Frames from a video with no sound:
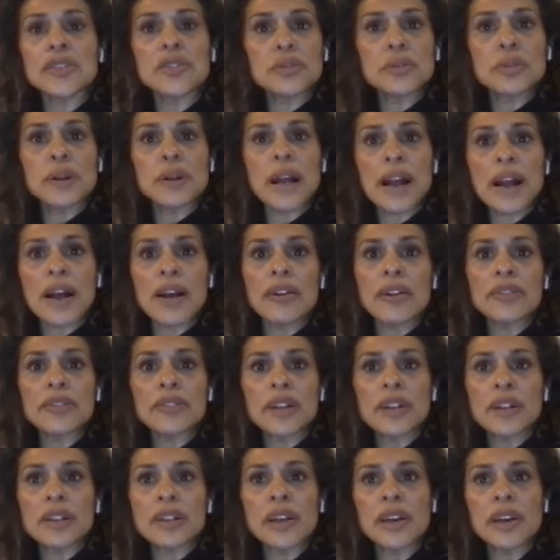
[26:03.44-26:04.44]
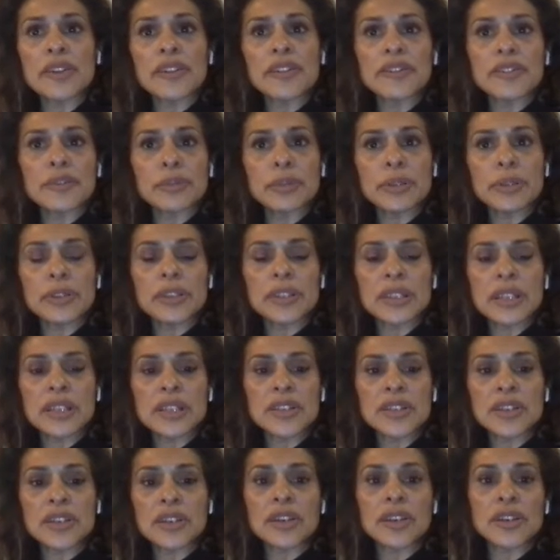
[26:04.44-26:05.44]
do have a lot of ability
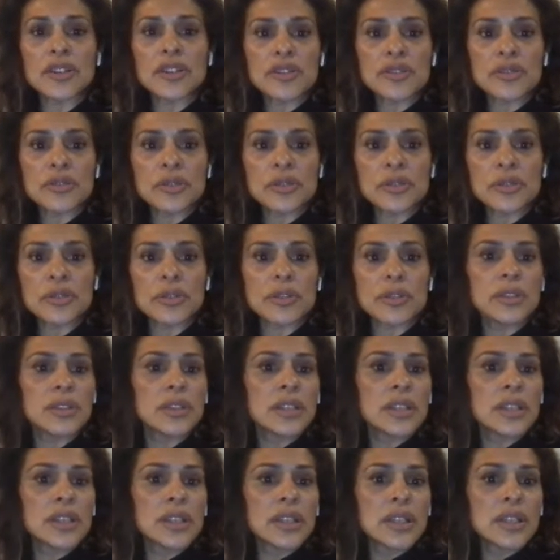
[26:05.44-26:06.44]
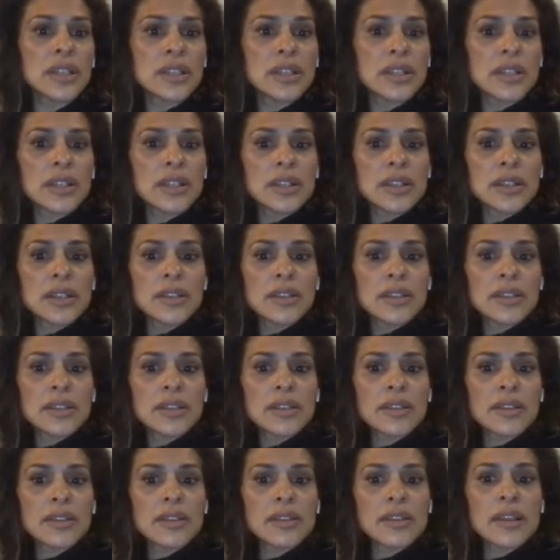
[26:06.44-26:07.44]
to control
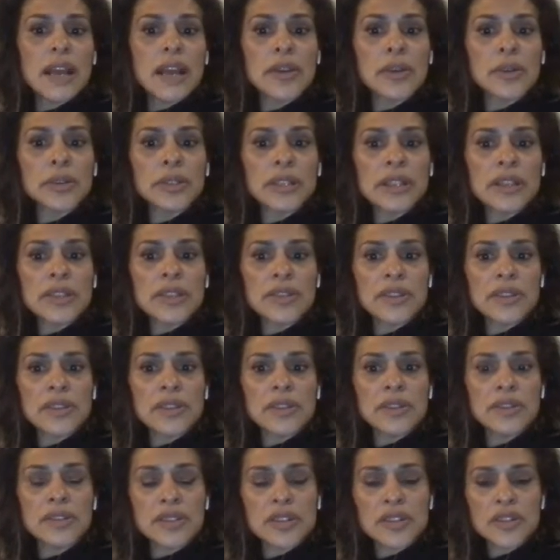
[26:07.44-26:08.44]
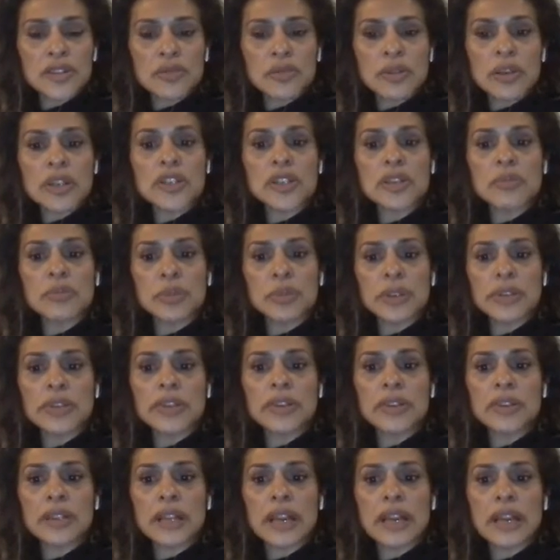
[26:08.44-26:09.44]
not only the situation, but
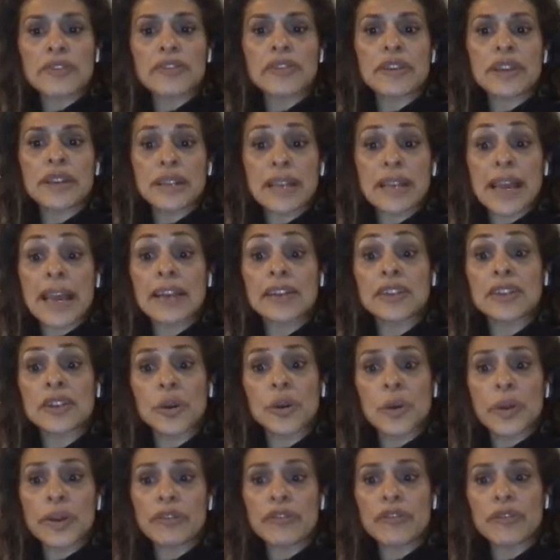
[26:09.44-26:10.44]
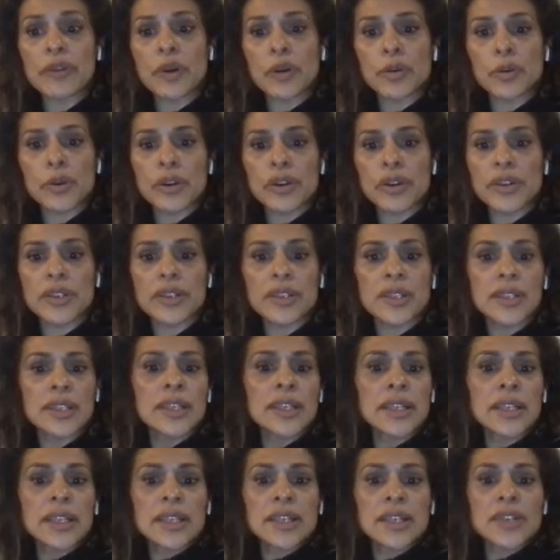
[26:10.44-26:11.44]
their life and going forward.
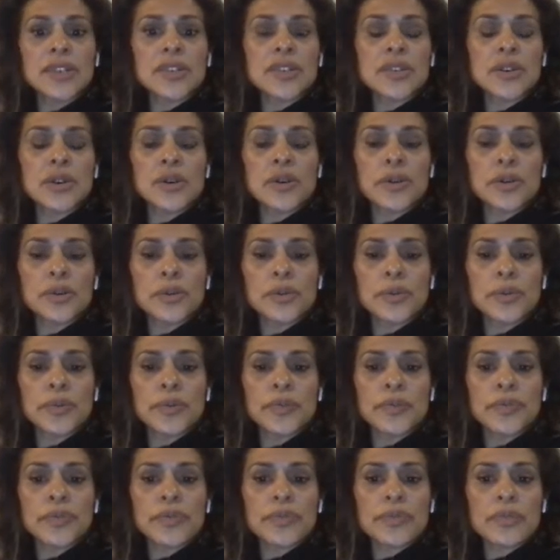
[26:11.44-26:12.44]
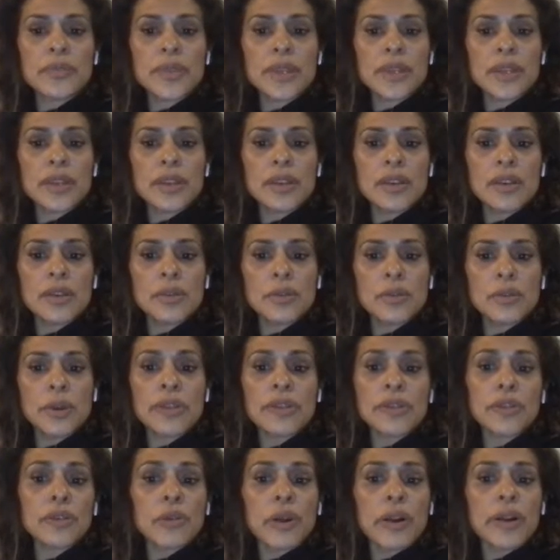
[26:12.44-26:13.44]
So
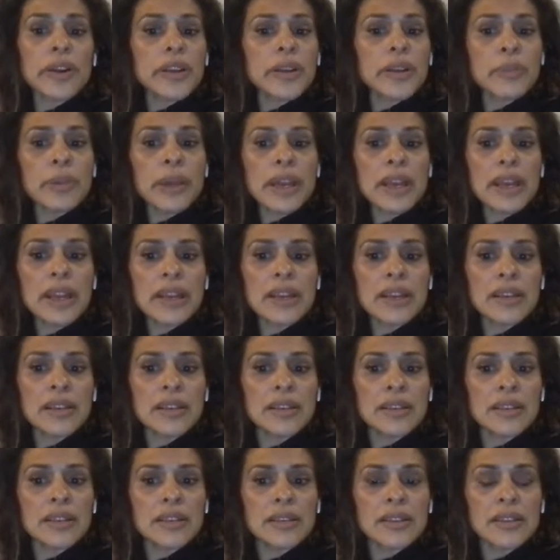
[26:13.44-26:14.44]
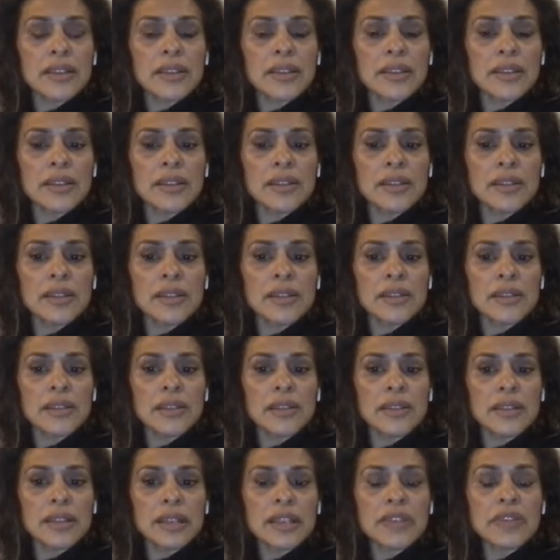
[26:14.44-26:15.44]
with chronic pain,
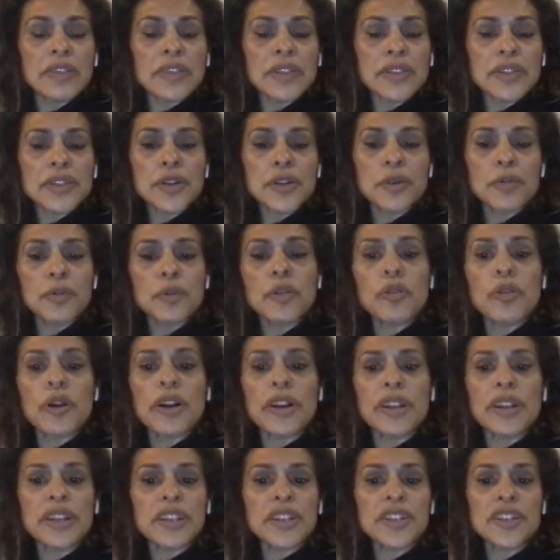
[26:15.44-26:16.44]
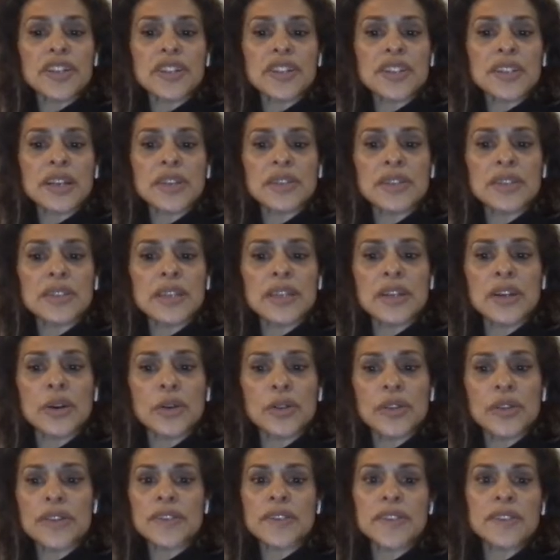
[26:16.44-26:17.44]
even the term chronic, it just sounds like,
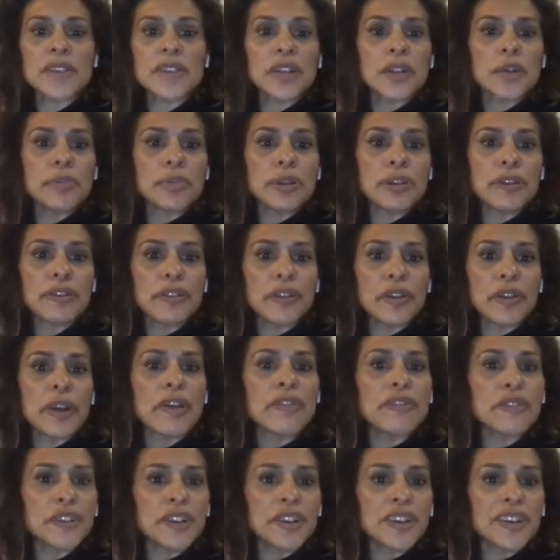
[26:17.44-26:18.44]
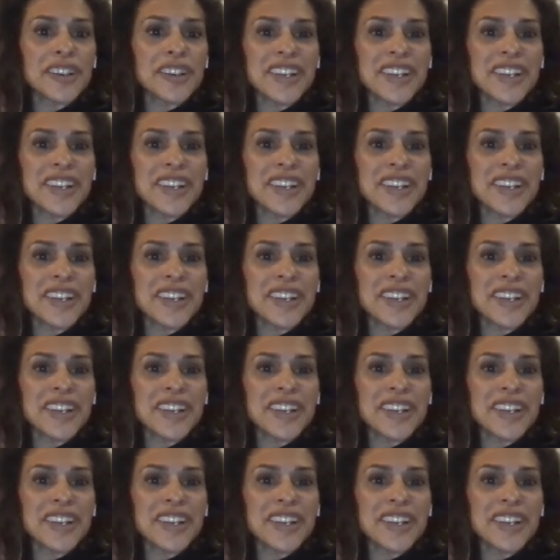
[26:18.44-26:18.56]
oh, this is going to be forever.